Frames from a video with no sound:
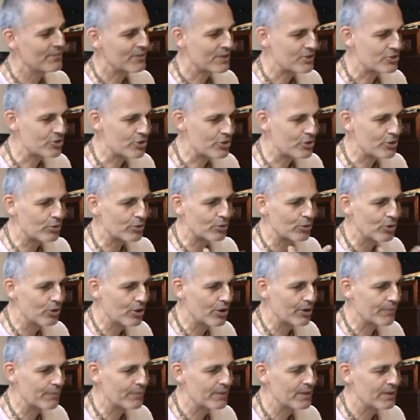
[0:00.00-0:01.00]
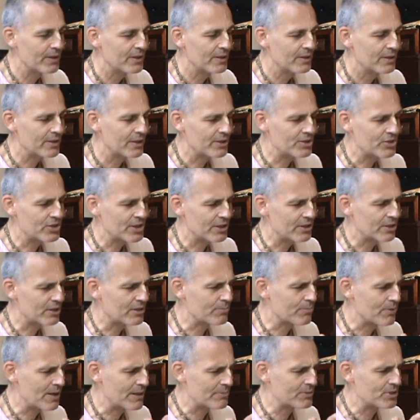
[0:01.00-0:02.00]
So you learn. It said that the
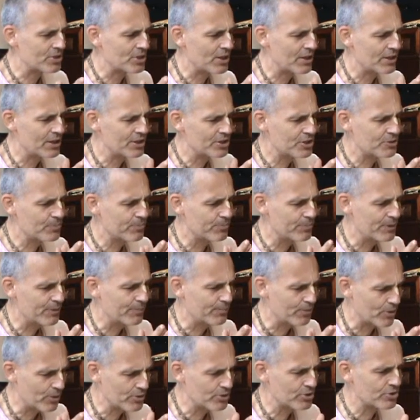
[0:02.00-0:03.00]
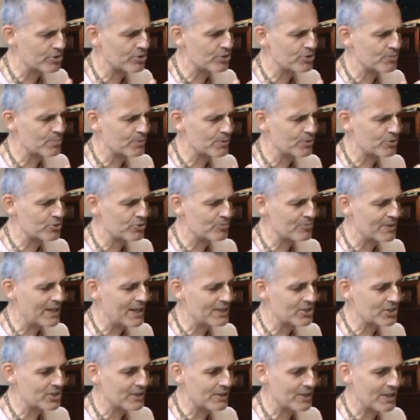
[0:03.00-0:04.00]
brahmachari, he approaches the spiritual
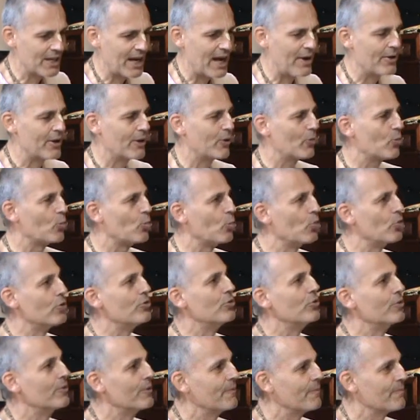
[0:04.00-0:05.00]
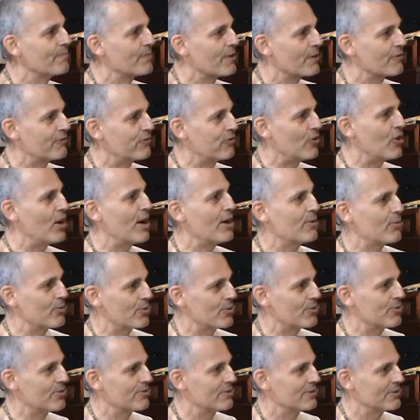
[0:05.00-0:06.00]
master carrying wood,
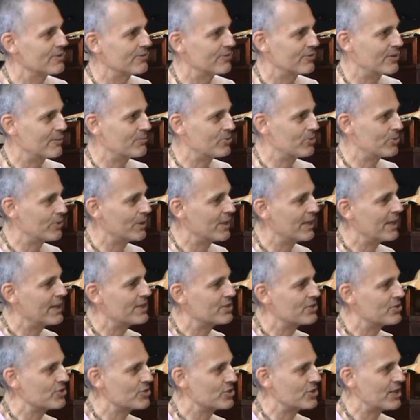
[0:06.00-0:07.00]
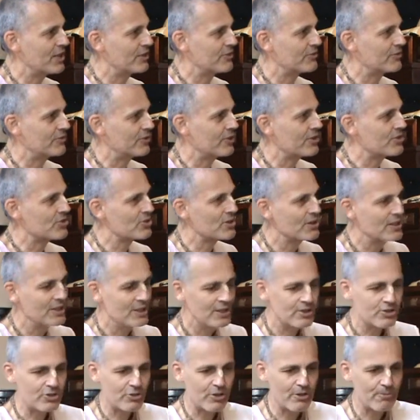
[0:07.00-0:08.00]
firewood, for him to engage in sacrifice.
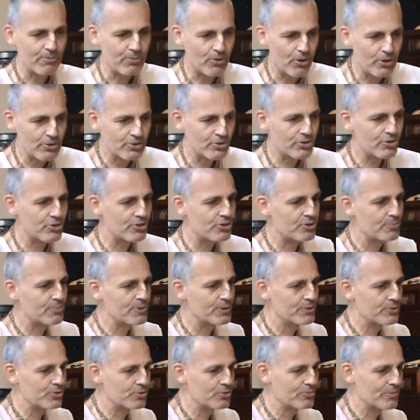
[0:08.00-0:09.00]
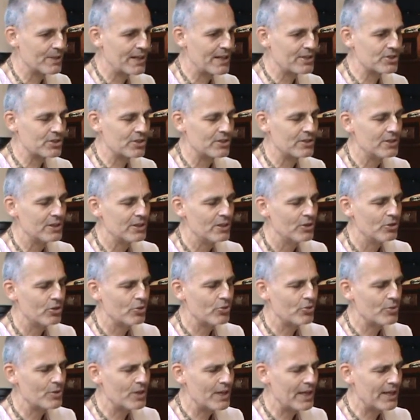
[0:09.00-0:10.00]
So he approaches the spiritual master,
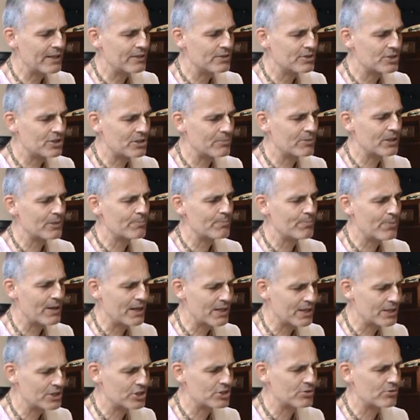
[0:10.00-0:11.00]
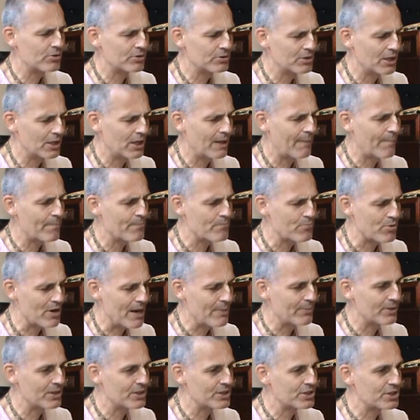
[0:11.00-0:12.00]
who then samit panishotiyam,
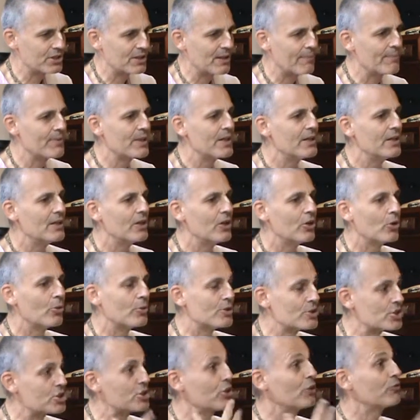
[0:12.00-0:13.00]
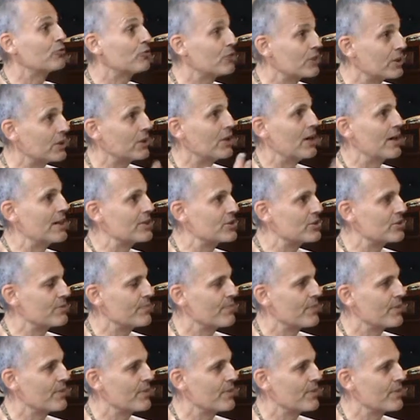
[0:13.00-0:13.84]
brahmanishtam, who is self-realized